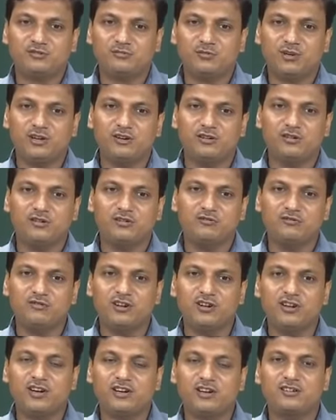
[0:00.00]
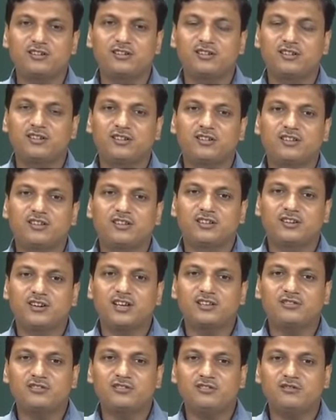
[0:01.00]
very low cooling rate,
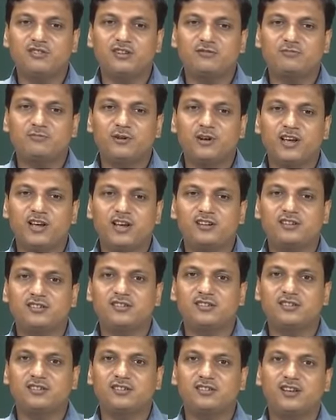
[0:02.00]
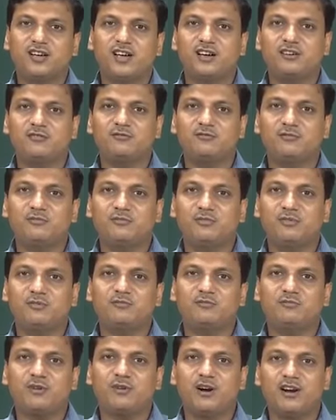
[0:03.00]
gradually you can ferrite and
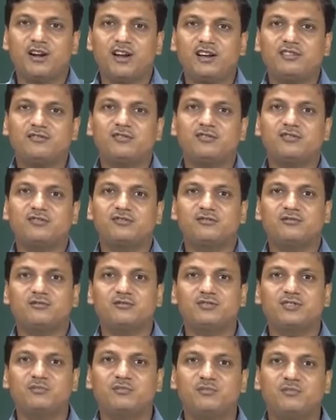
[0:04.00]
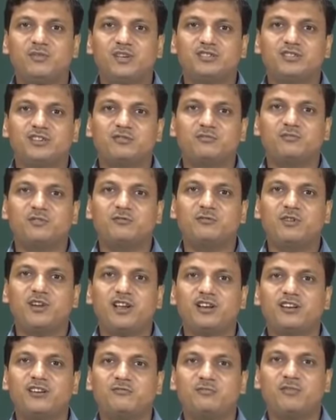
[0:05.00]
pearlite or some mixture of the
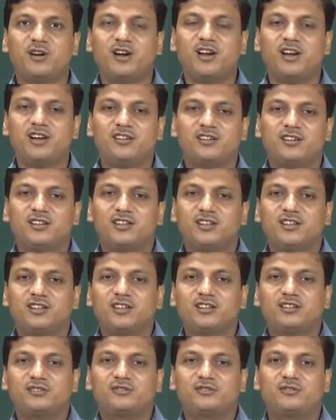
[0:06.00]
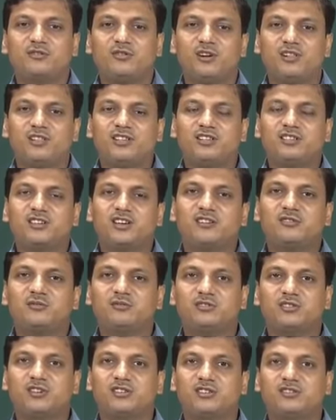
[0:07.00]
ferrite and pearlite. So, all this kind
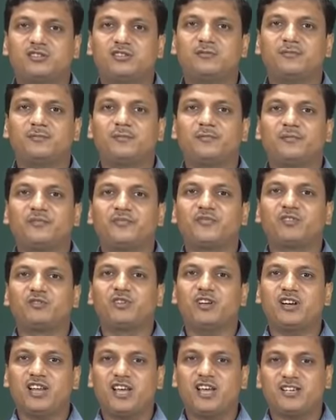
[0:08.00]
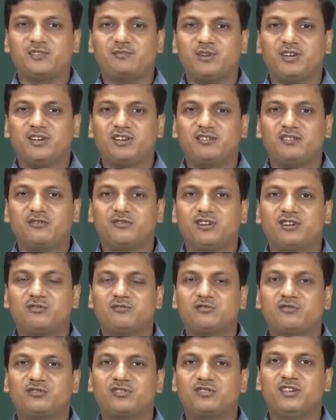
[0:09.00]
of structure we can expect in low
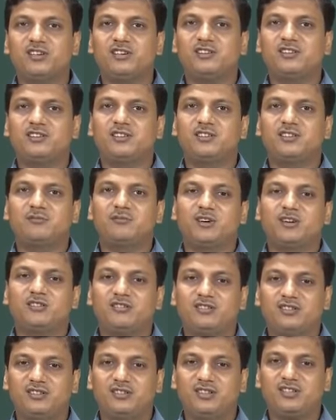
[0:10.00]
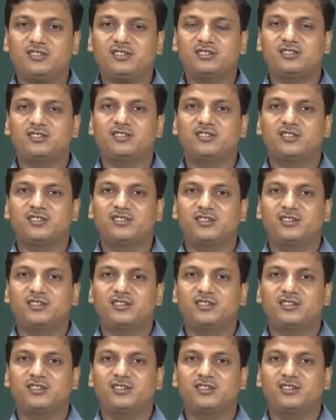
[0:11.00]
carbon steel, but this